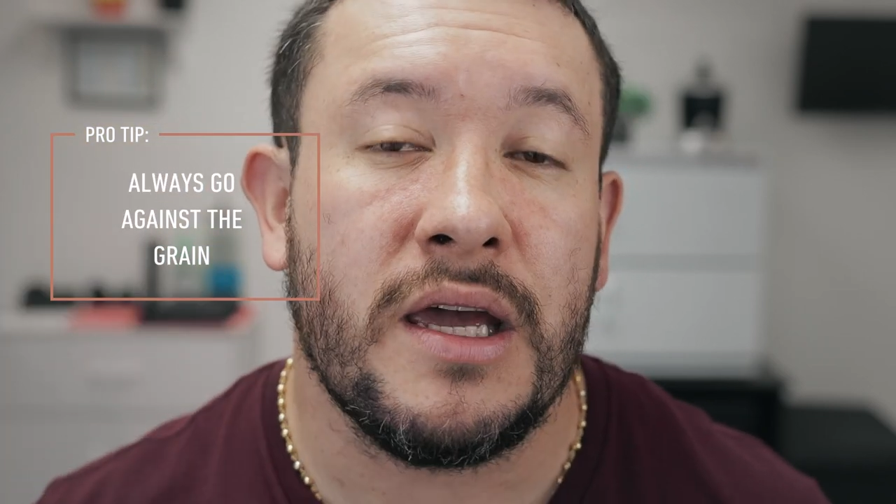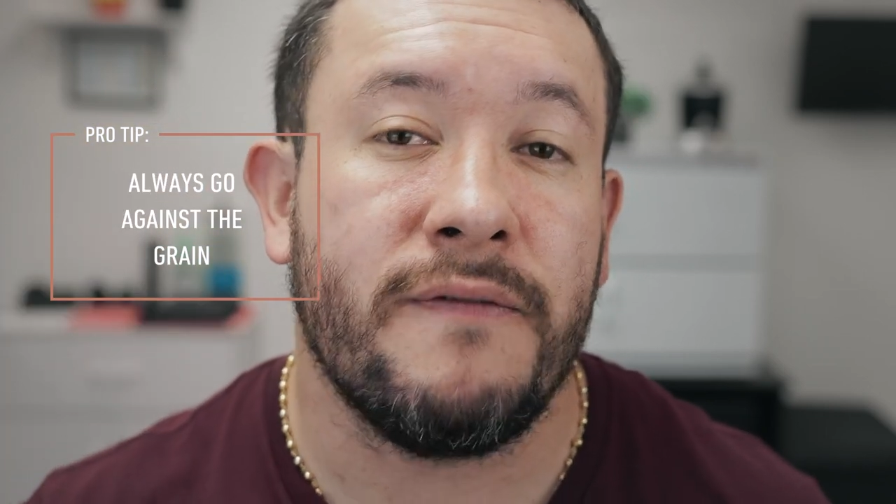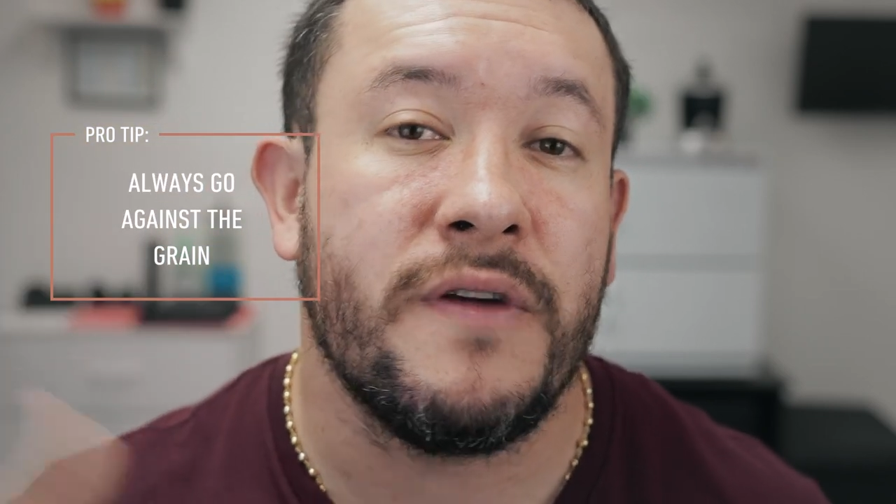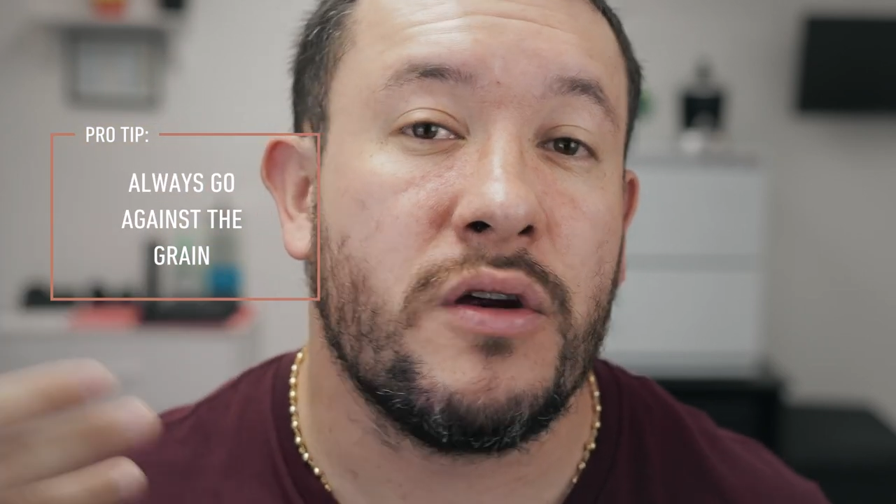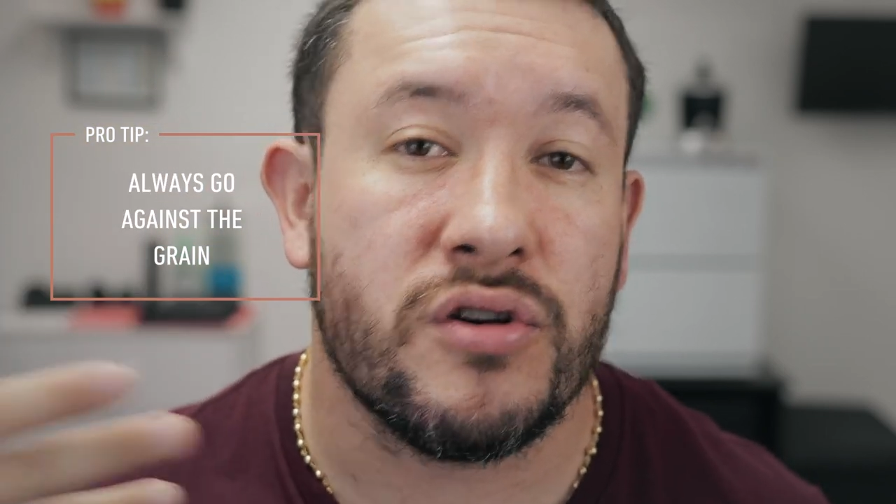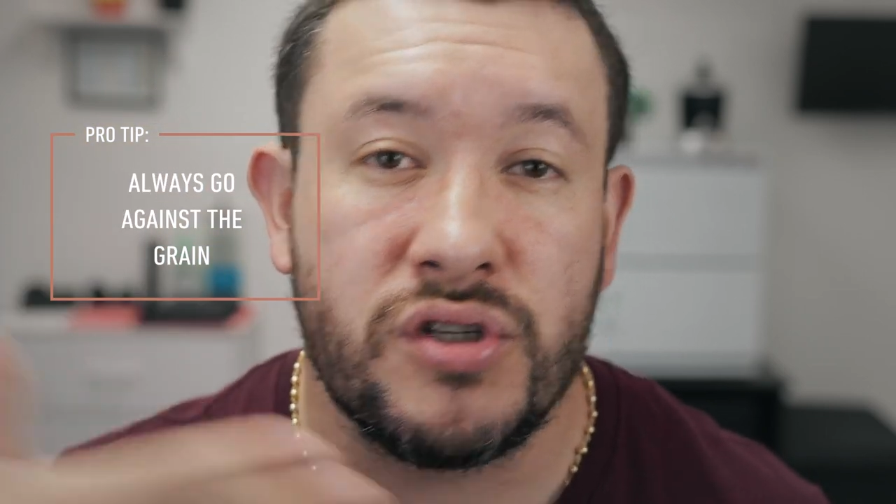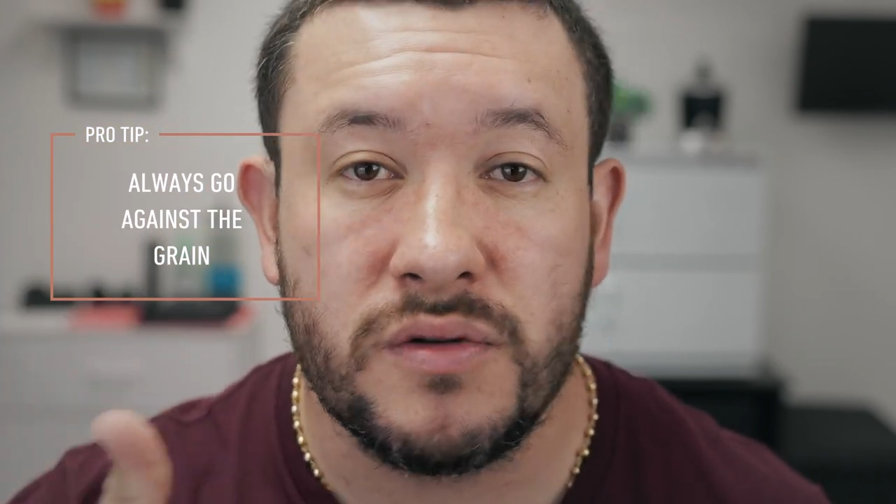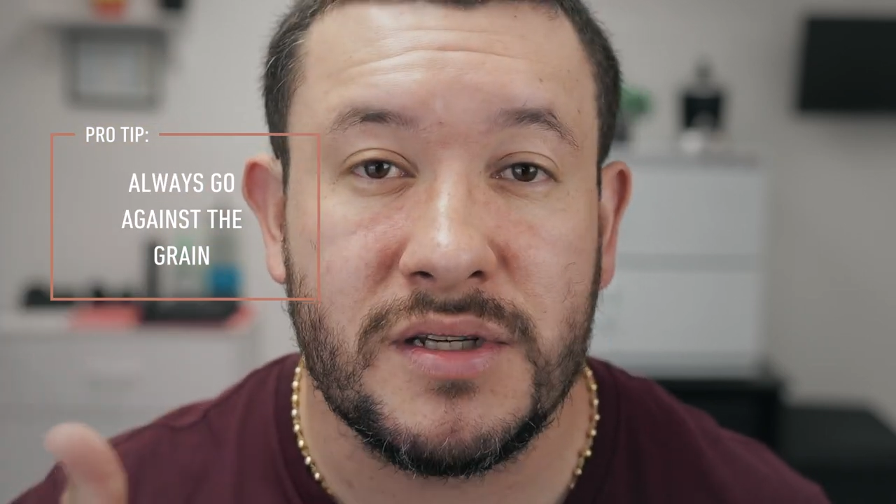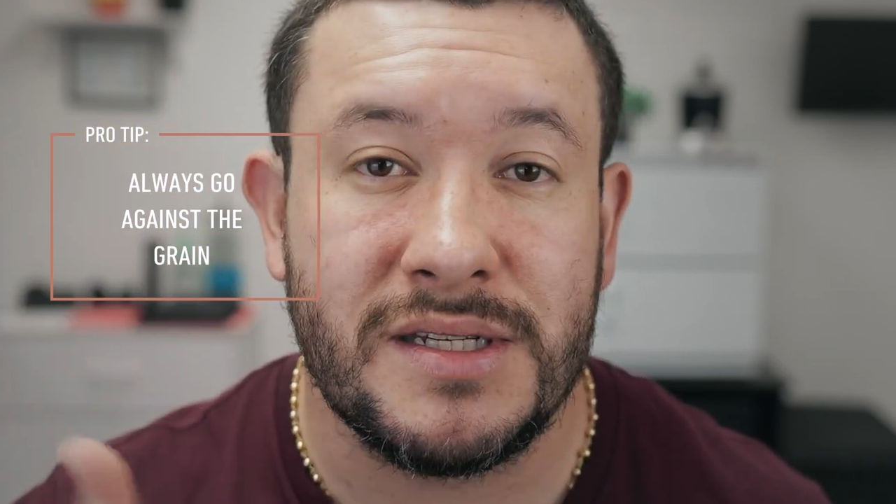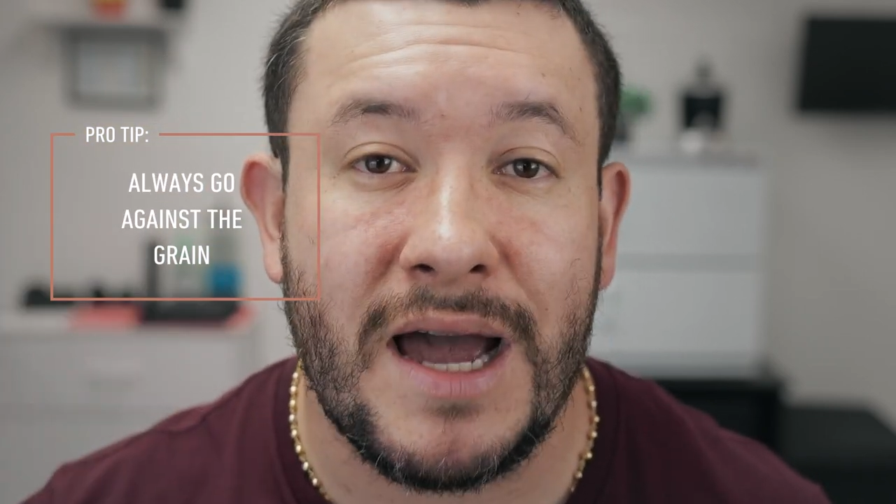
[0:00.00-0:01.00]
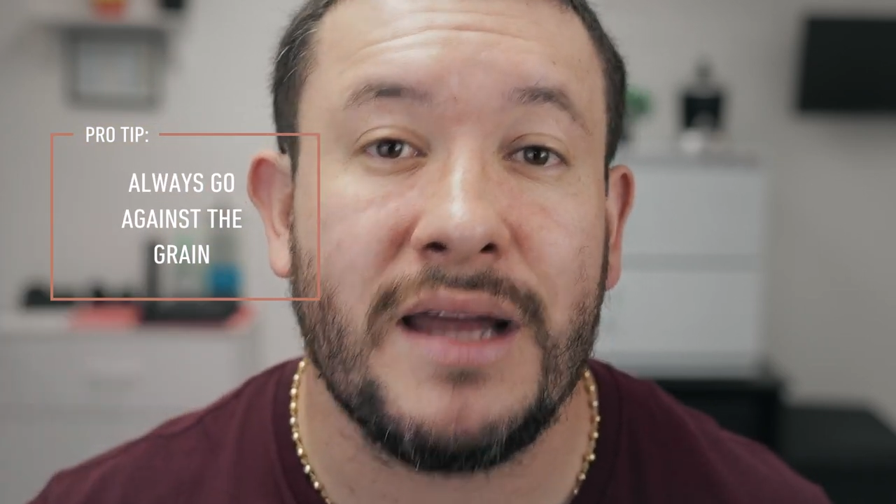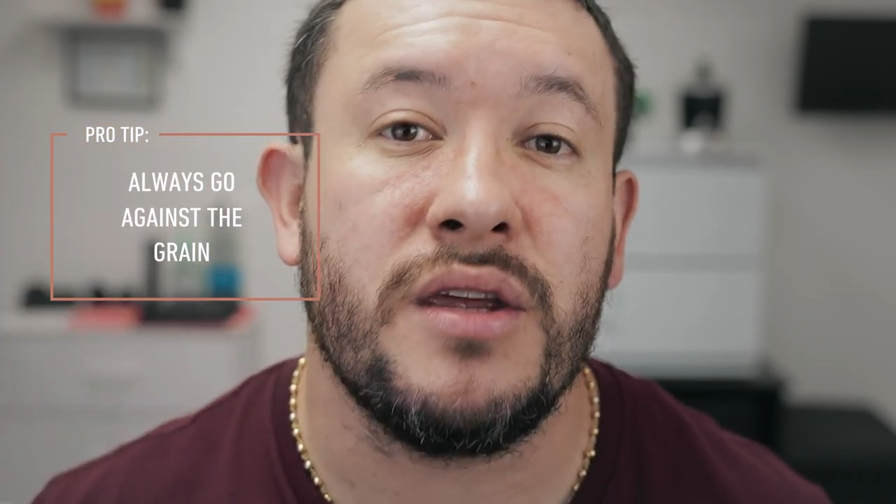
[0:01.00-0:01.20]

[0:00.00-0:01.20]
If it grows to the side,